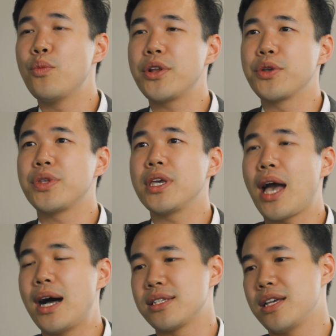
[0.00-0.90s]
What do you
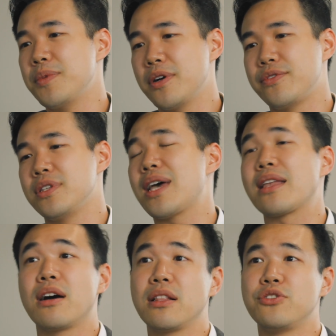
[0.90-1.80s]
think are some of the
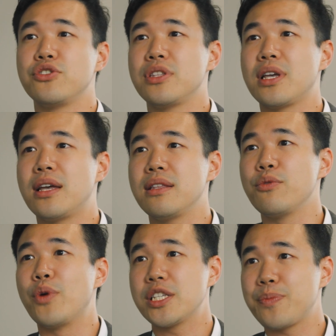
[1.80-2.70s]
technology that
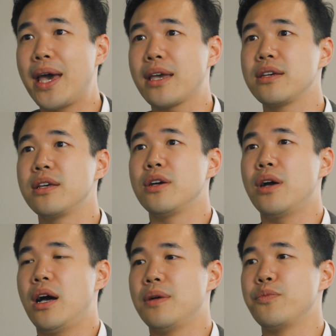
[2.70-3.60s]
Westpac
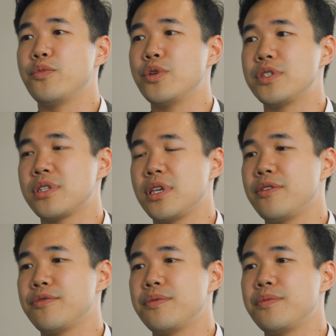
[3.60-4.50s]
would
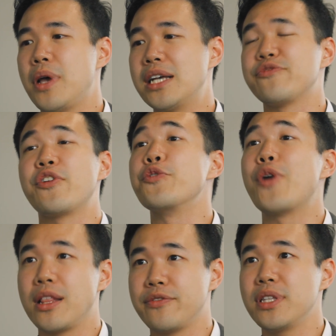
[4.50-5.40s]
see as very
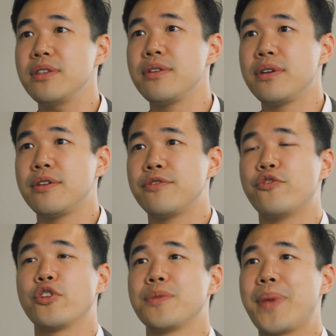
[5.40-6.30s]
relevant
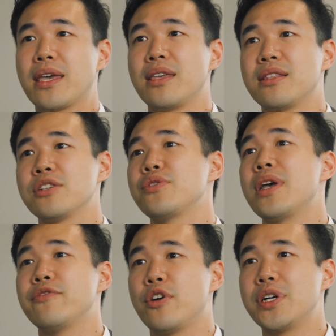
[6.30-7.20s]
for the banking industry
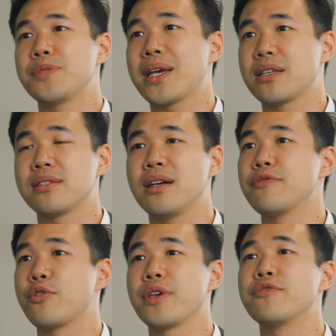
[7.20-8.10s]
and for Westpac
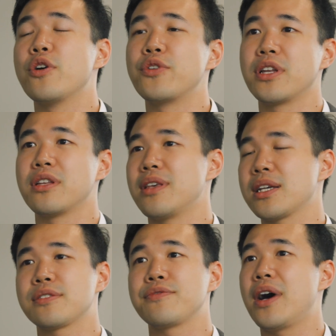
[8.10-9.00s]
itself going forward in the
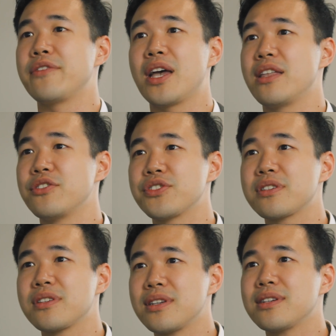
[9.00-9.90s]
next 5-10 years?